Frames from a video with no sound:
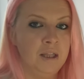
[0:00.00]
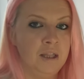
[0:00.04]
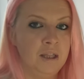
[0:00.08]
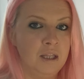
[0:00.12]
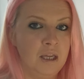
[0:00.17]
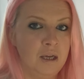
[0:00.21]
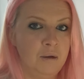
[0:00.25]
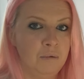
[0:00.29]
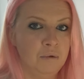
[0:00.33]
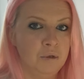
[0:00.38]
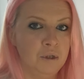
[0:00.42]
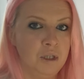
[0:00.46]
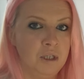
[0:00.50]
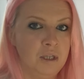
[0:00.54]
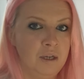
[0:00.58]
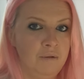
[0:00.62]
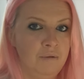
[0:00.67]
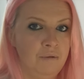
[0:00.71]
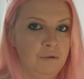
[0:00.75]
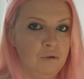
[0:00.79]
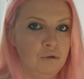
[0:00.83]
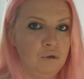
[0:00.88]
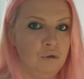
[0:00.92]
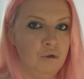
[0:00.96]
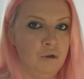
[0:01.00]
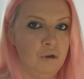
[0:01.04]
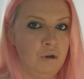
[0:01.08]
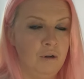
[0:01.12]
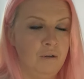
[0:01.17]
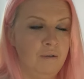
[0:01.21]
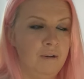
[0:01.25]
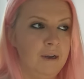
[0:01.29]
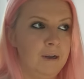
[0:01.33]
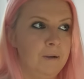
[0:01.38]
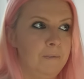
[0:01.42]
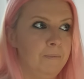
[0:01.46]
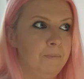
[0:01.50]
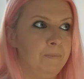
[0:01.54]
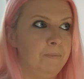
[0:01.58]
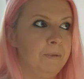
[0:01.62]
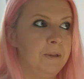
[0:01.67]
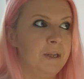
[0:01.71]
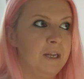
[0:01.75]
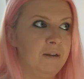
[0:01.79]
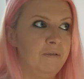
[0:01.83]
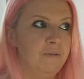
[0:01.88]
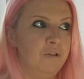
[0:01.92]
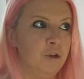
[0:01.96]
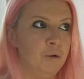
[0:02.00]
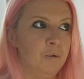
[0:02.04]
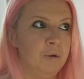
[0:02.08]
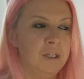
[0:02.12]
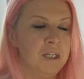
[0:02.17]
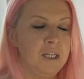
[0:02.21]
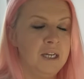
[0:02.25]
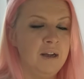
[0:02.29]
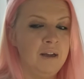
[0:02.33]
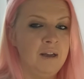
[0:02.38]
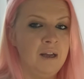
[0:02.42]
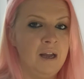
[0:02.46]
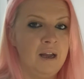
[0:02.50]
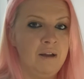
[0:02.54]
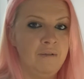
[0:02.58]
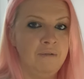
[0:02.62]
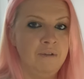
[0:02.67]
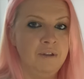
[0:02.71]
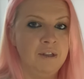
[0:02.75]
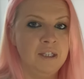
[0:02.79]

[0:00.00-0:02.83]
that was a different story even though it did have